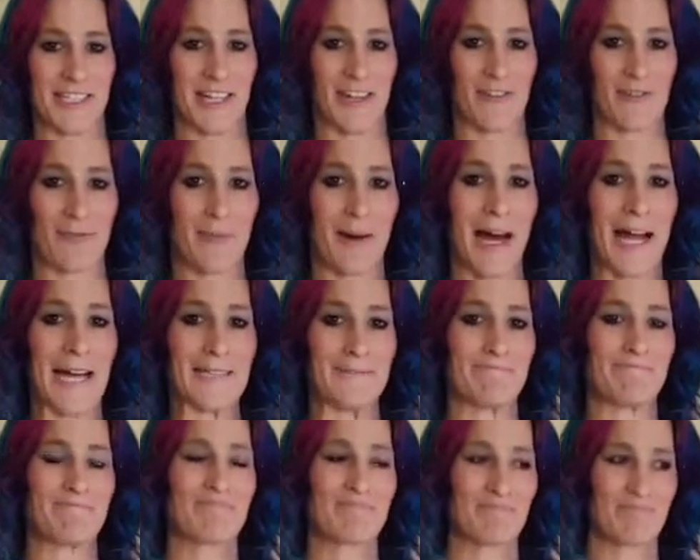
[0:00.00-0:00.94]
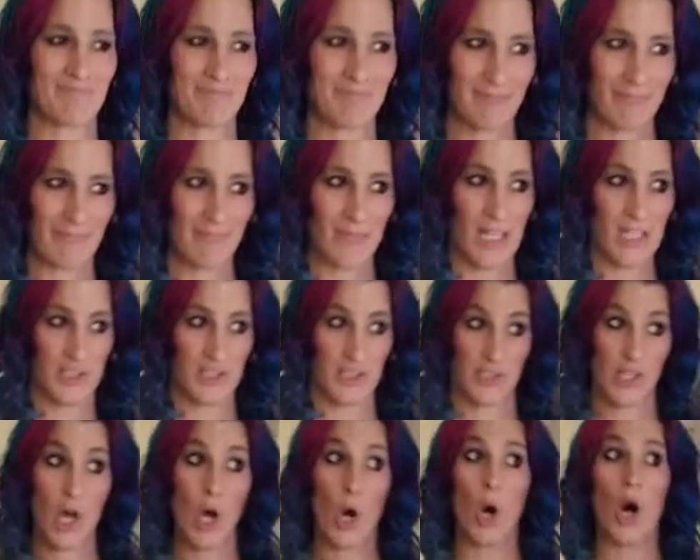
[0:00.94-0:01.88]
state of mind.
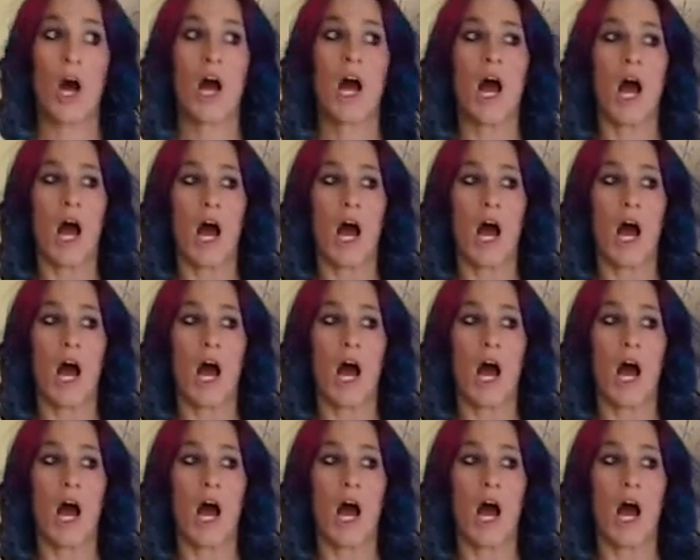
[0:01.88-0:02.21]
So